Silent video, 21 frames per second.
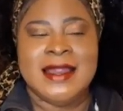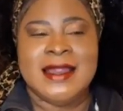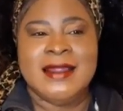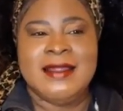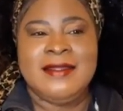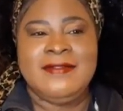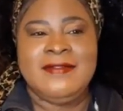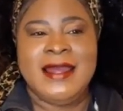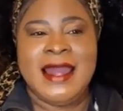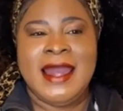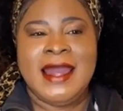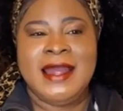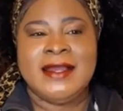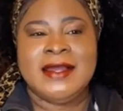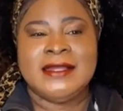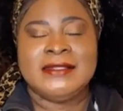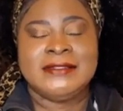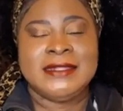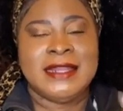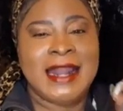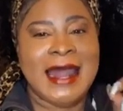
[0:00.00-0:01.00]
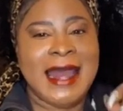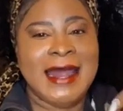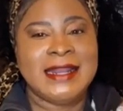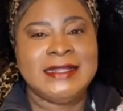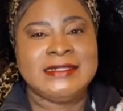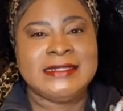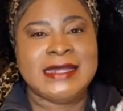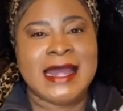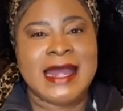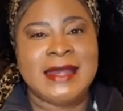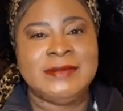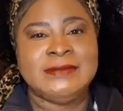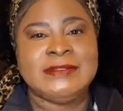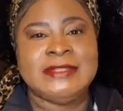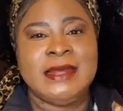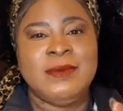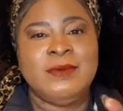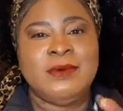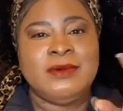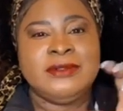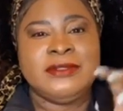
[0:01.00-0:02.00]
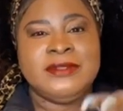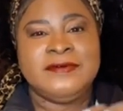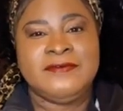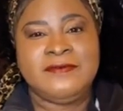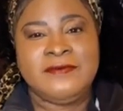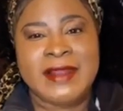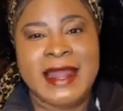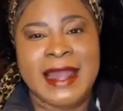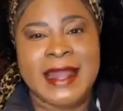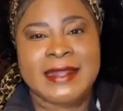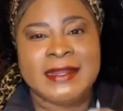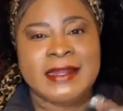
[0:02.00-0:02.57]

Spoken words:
that, because a lot of times they will deflect